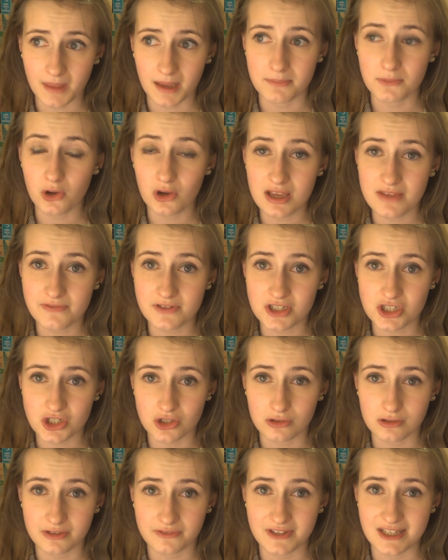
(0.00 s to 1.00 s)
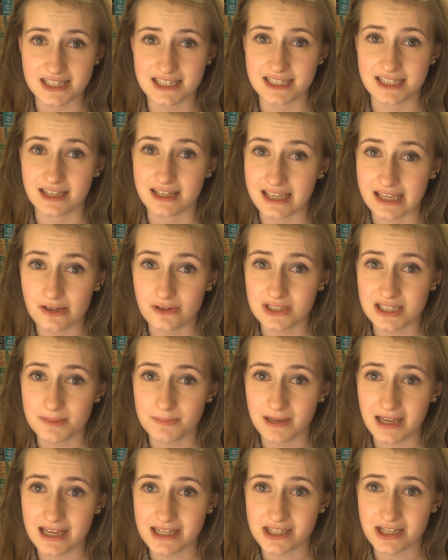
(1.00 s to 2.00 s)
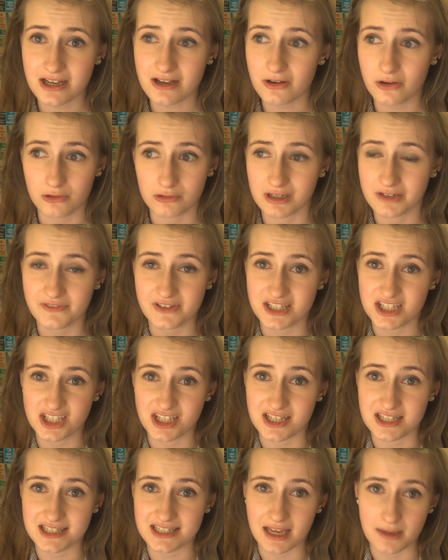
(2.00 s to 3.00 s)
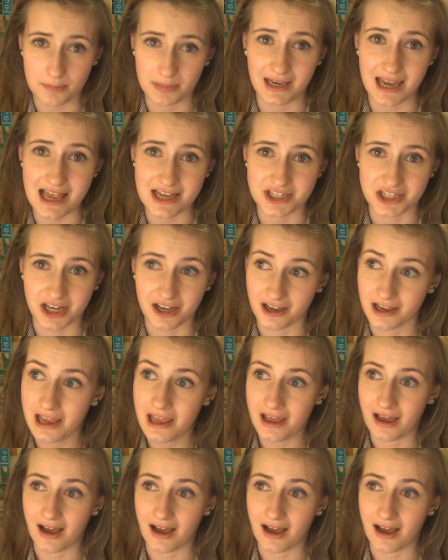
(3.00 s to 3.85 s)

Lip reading: I'm not even sure if this is a guilty pleasure or if it's just a pleasure.